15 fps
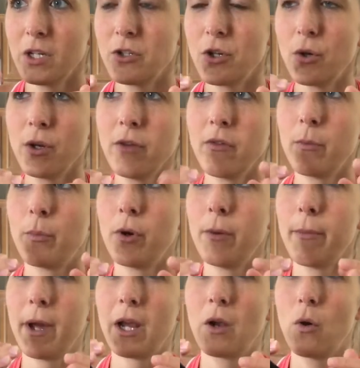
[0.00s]
don't even
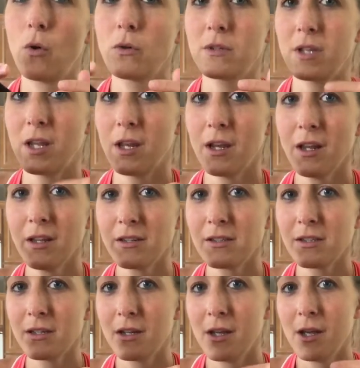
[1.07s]
put my goals in
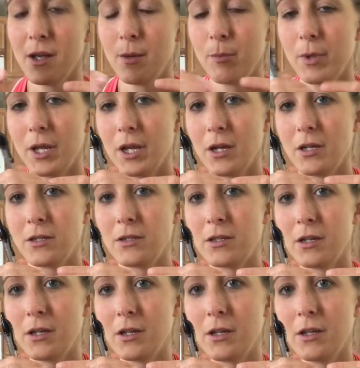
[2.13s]
it, because
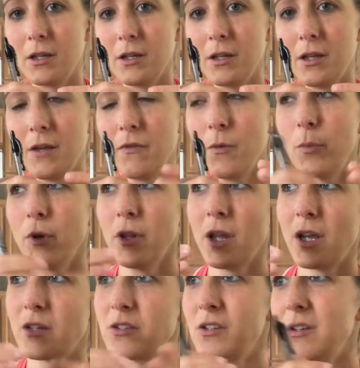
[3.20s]
if you put
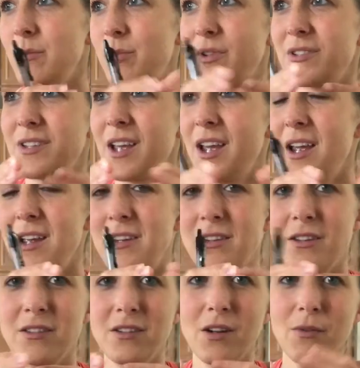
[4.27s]
like a certain percent, it
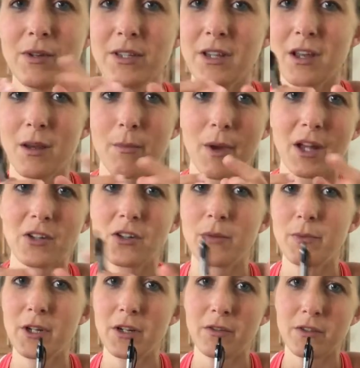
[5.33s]
doesn't always like match
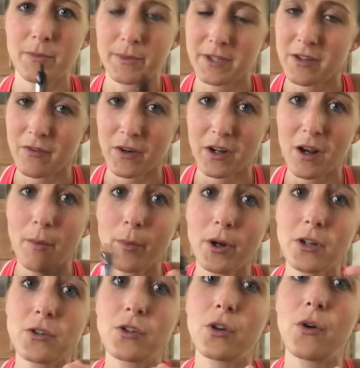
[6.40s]
up to your specific
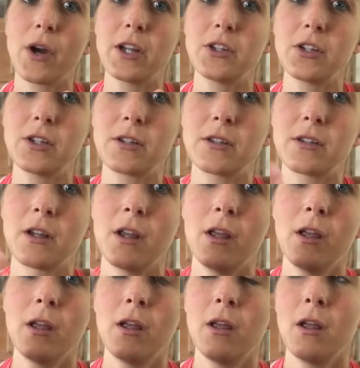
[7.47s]
numbers. So I just
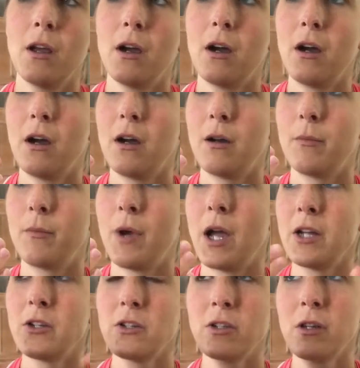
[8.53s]

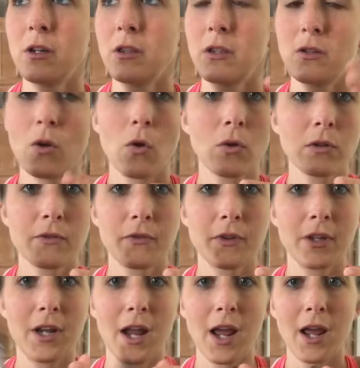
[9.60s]
look at the totals for
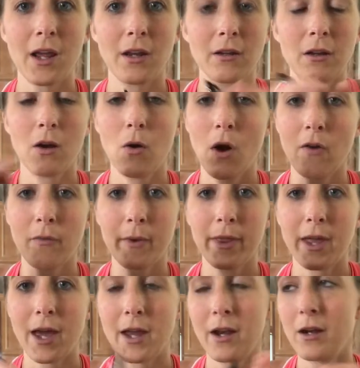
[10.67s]
the day and go off by
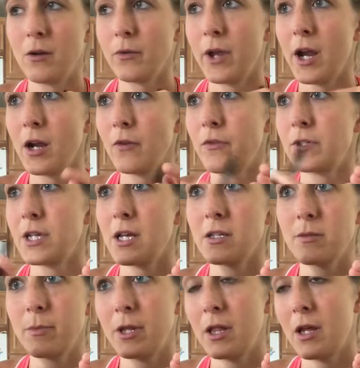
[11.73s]
that. I don't care if it
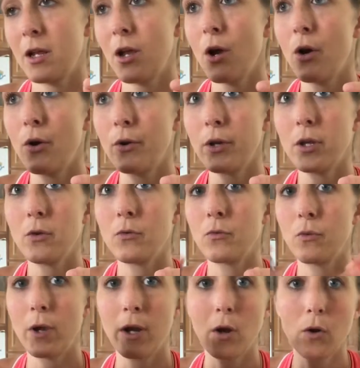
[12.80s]
tells me like, oh, you
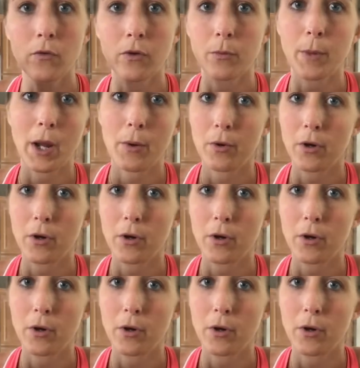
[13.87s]
went over by